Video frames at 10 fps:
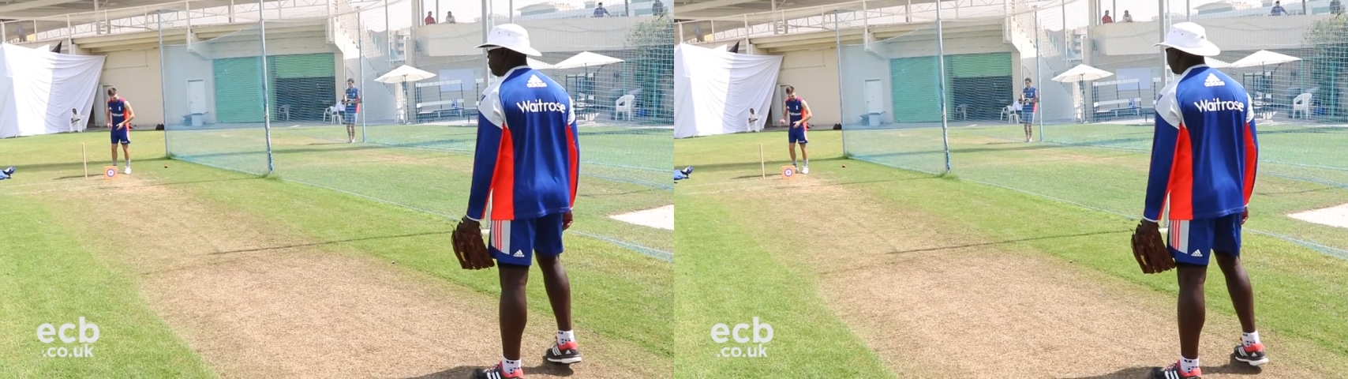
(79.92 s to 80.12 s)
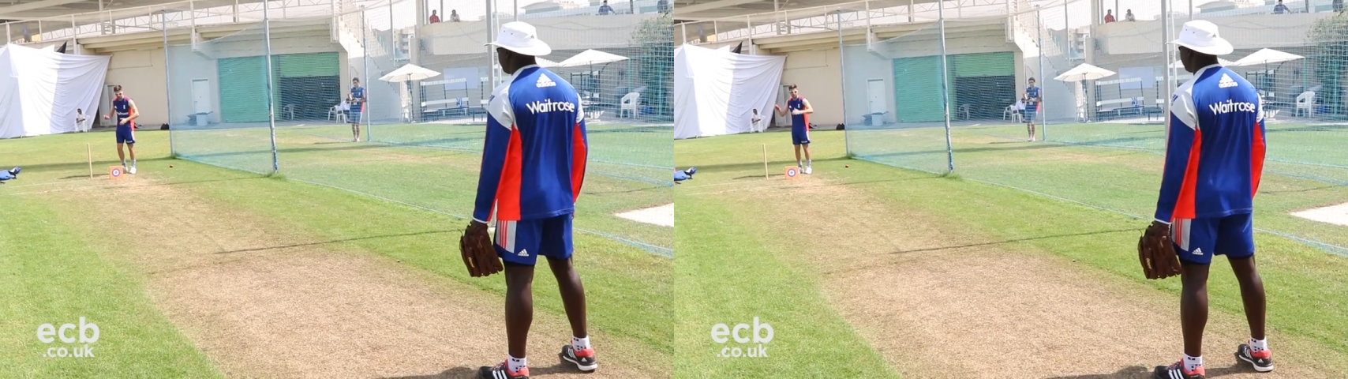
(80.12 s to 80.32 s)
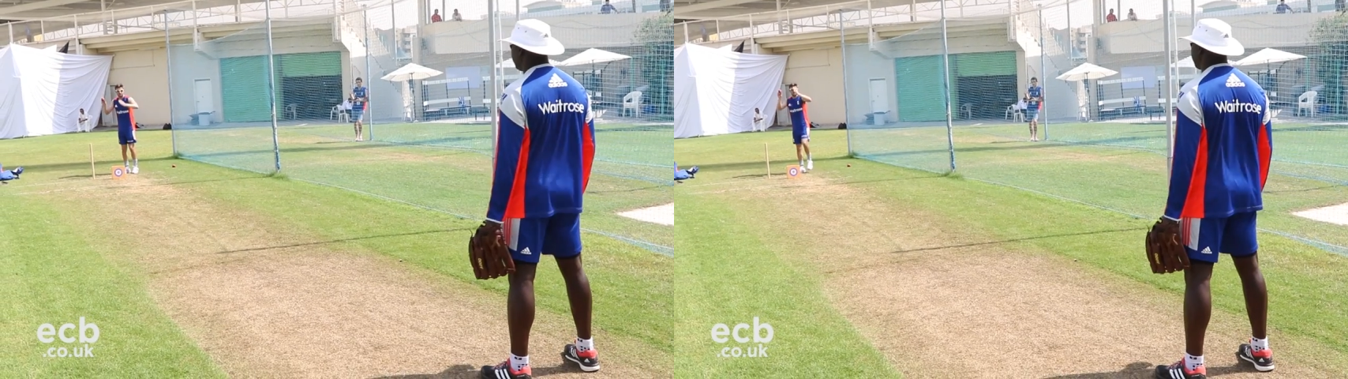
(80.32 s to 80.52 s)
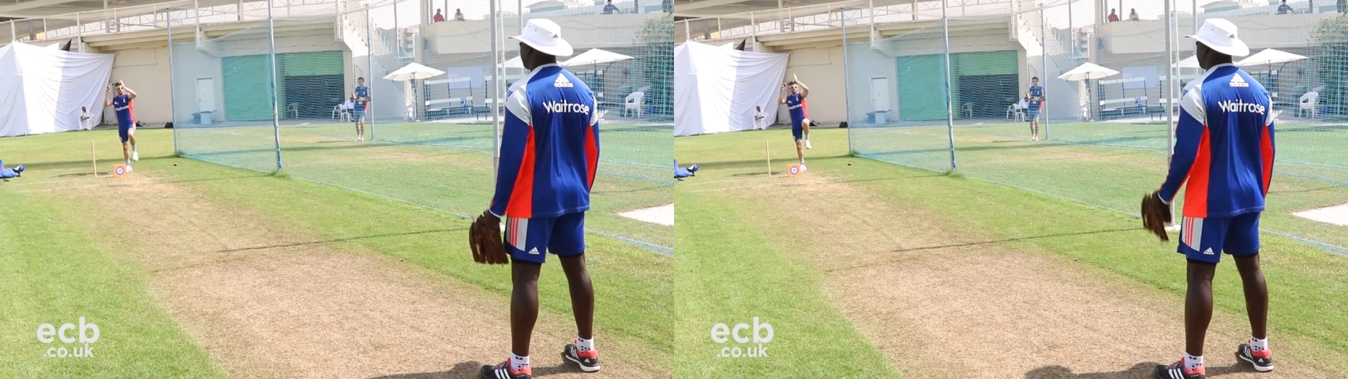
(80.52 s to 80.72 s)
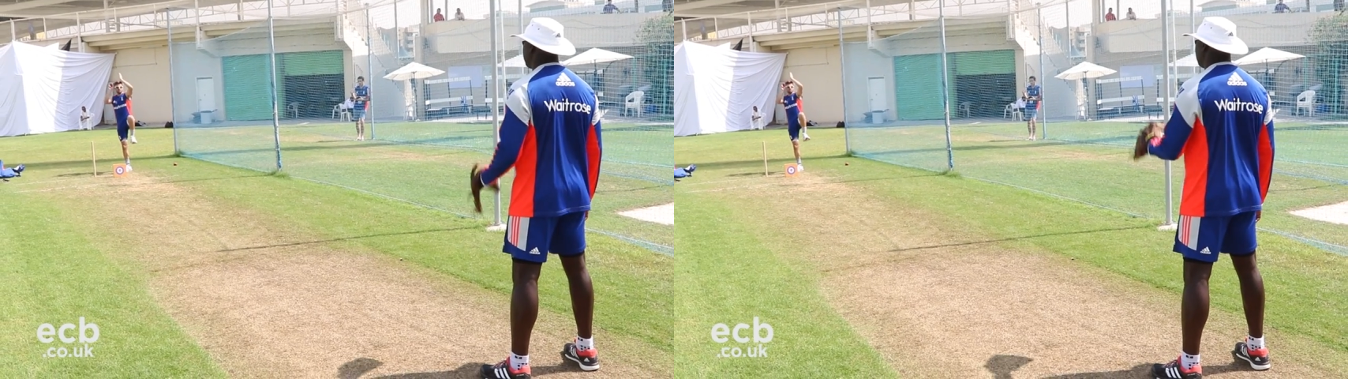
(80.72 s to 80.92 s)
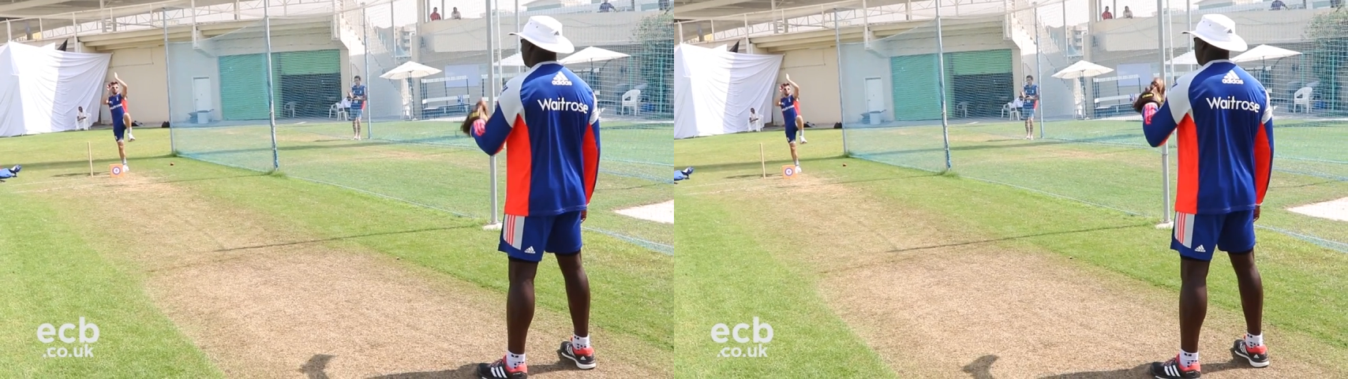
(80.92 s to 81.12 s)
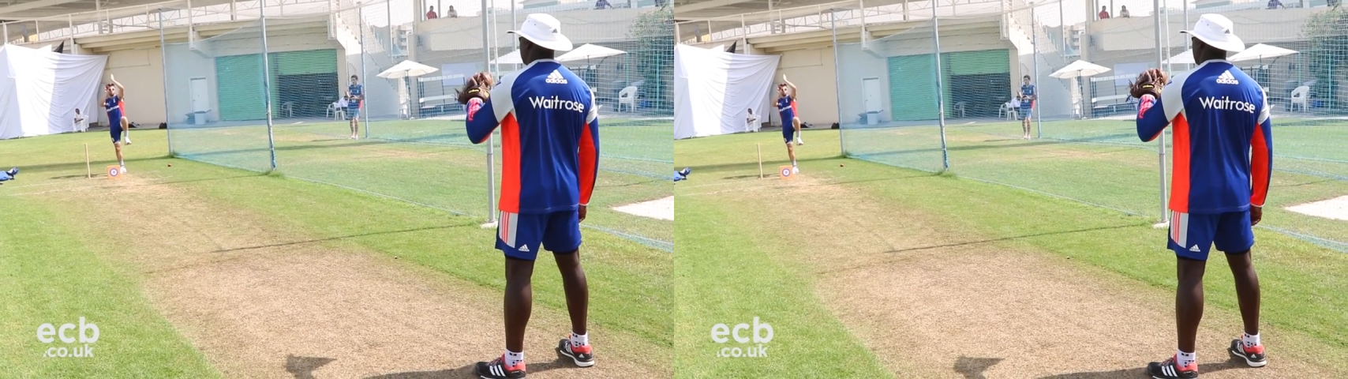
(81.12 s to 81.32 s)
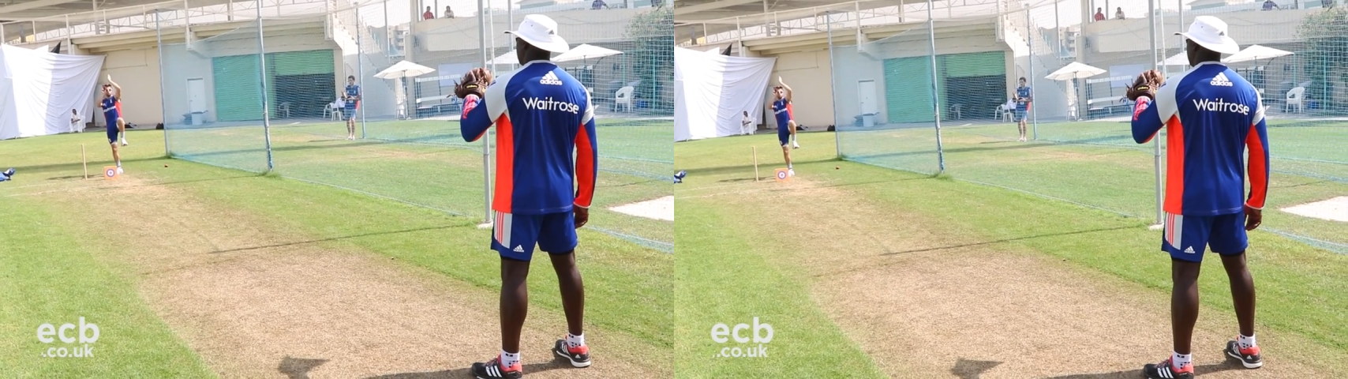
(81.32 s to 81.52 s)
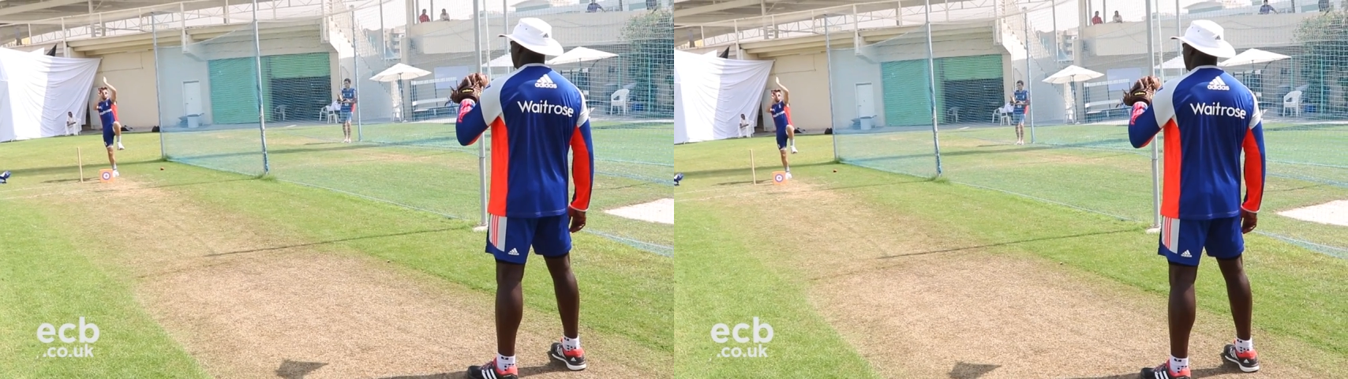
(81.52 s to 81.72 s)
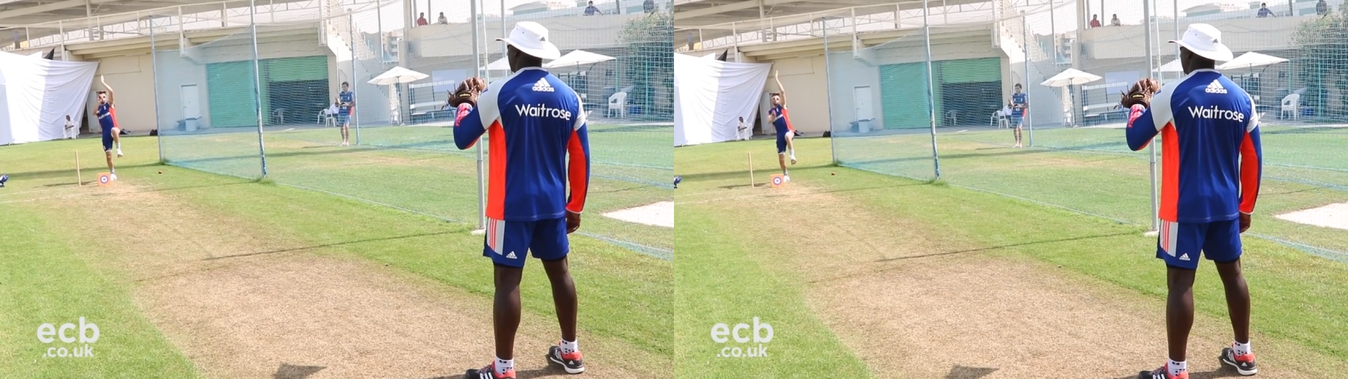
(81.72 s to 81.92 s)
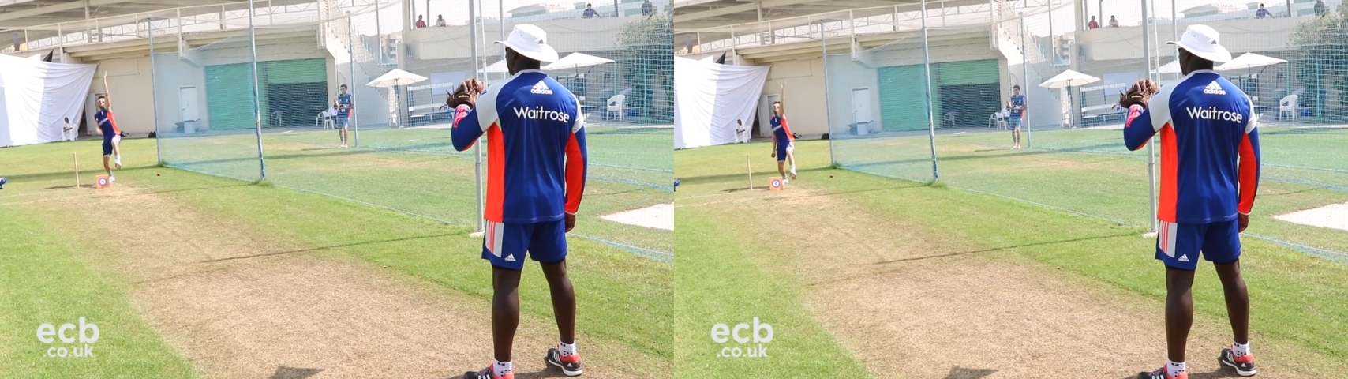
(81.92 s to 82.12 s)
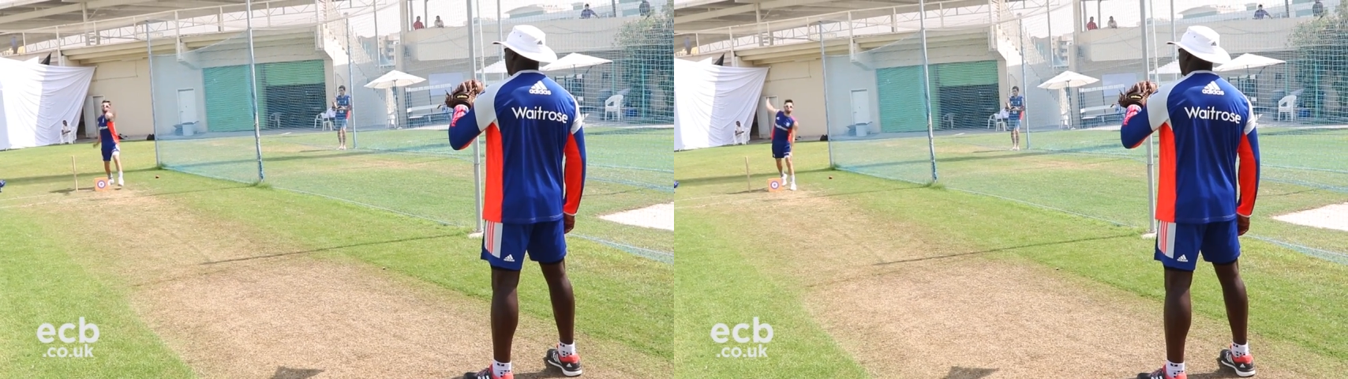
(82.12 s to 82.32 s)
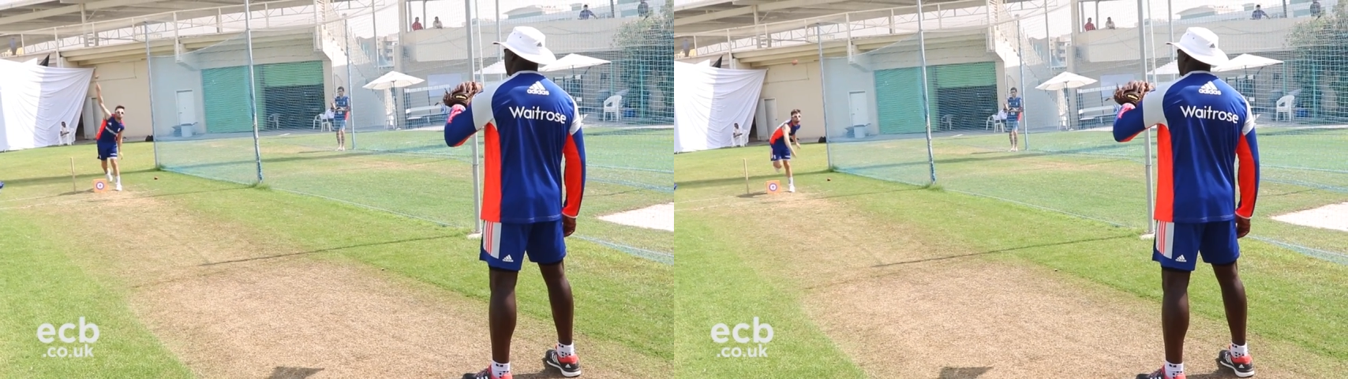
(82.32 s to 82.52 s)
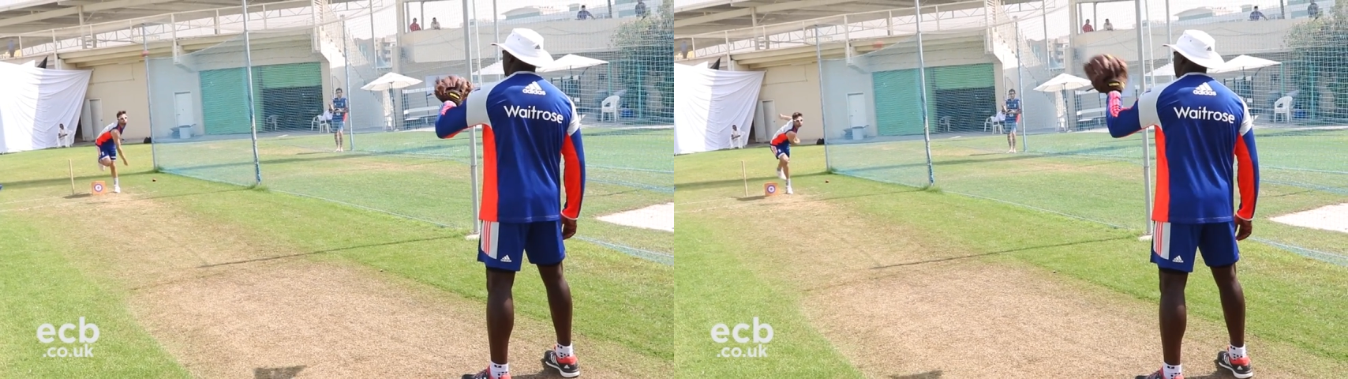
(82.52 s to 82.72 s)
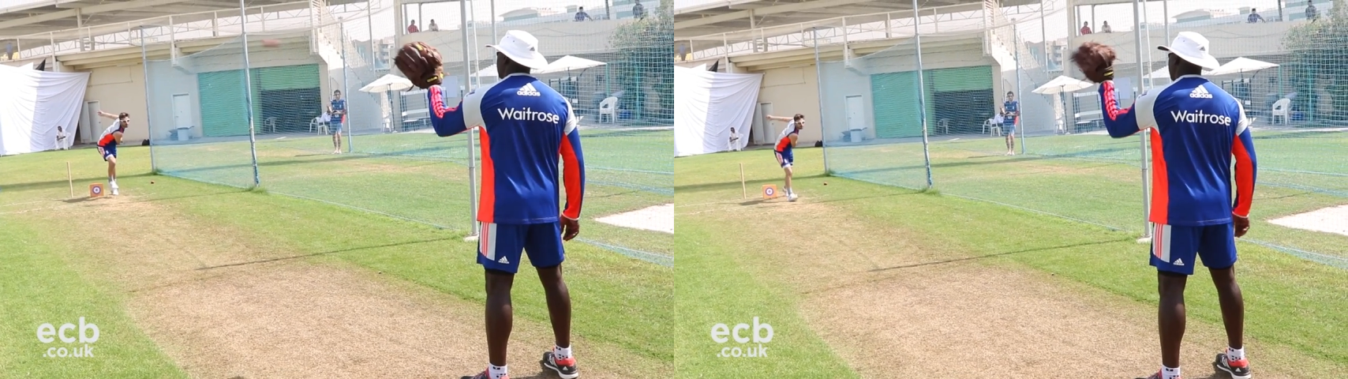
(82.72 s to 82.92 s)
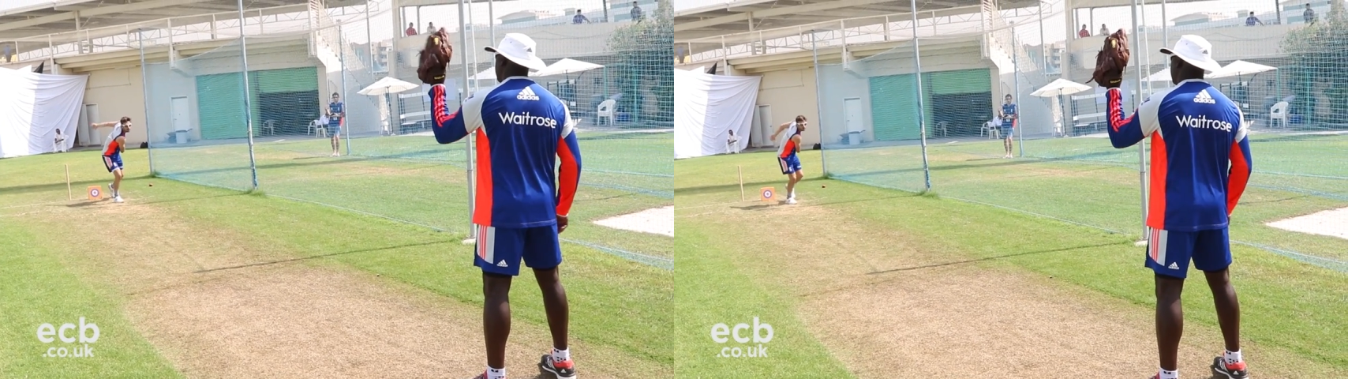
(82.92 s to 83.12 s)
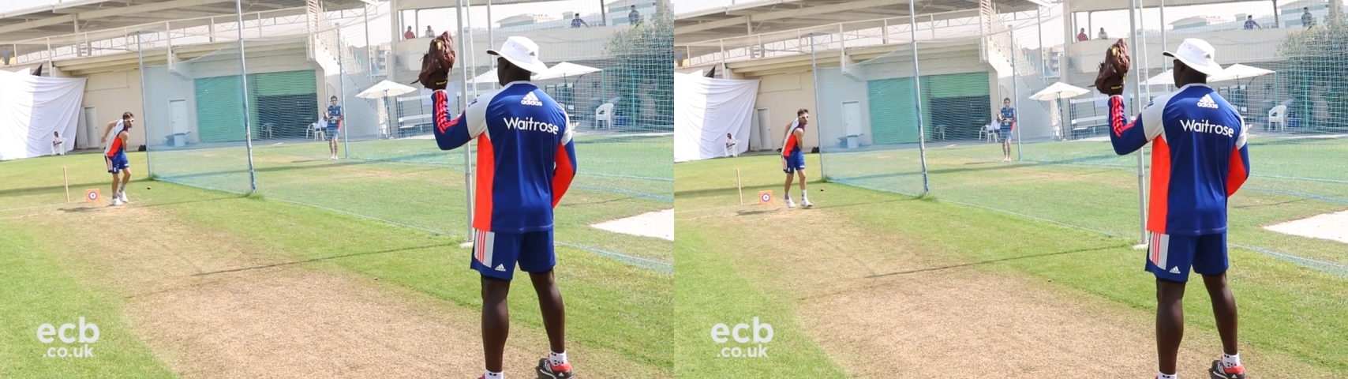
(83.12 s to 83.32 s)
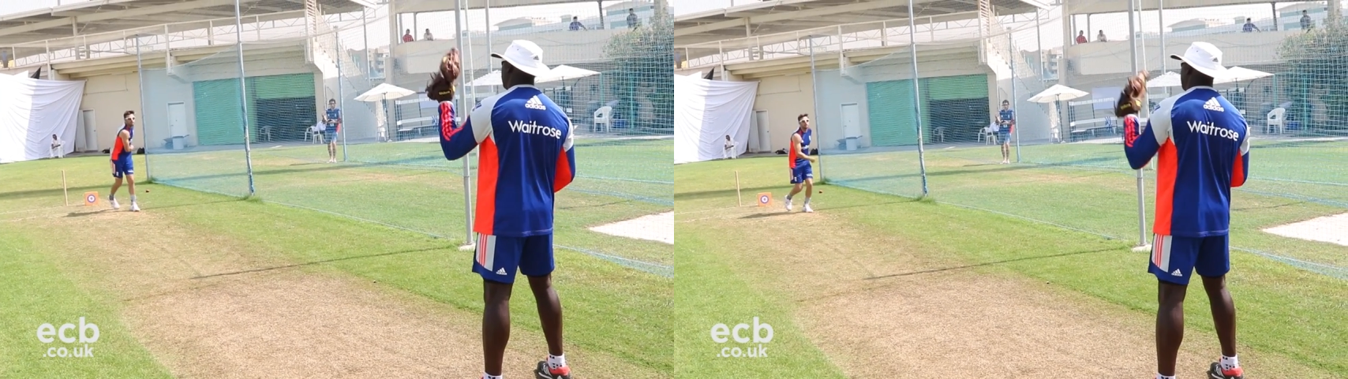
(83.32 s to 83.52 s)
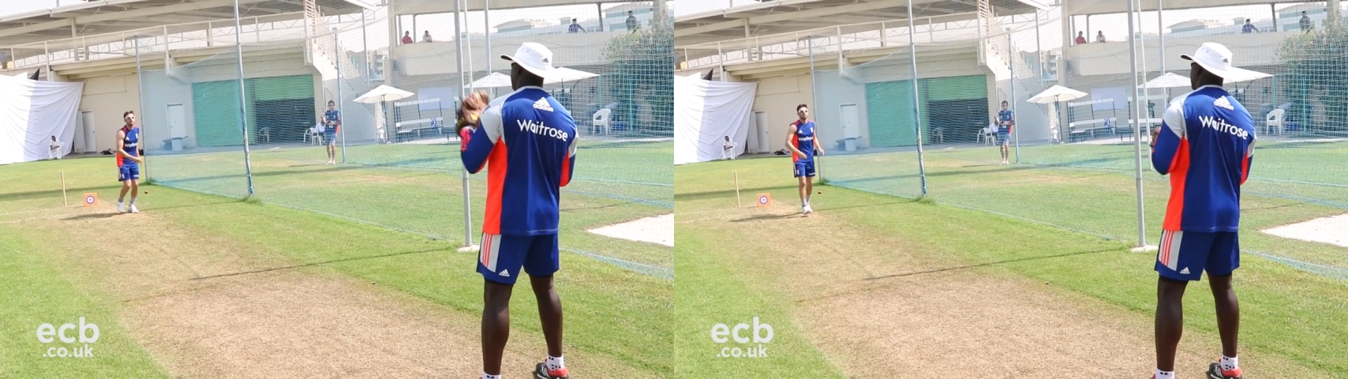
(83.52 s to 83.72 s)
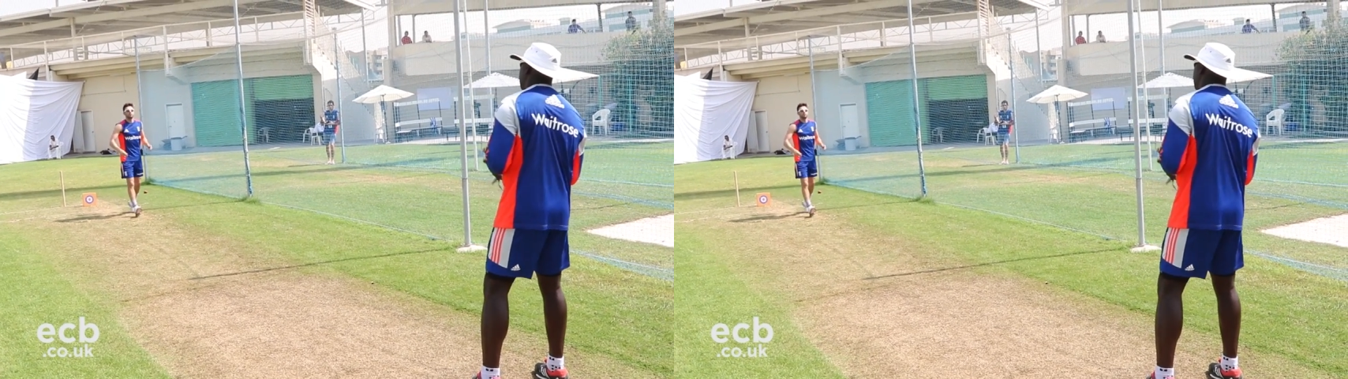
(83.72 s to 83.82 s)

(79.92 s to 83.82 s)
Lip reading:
No face is visible, so there are no lips to read.